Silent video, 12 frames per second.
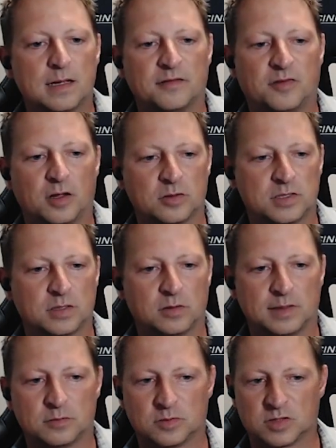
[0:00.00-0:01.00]
I, follow
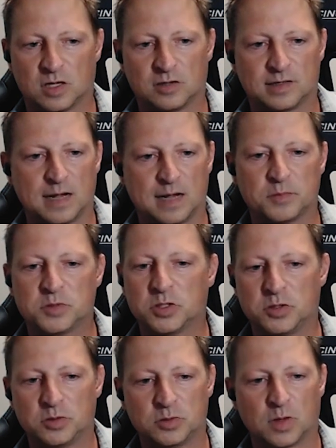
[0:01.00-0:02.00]
security news all the time. I'm sure
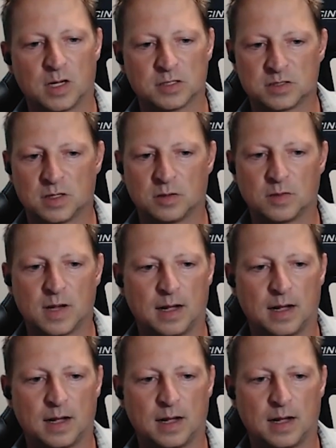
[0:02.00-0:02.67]
you do also.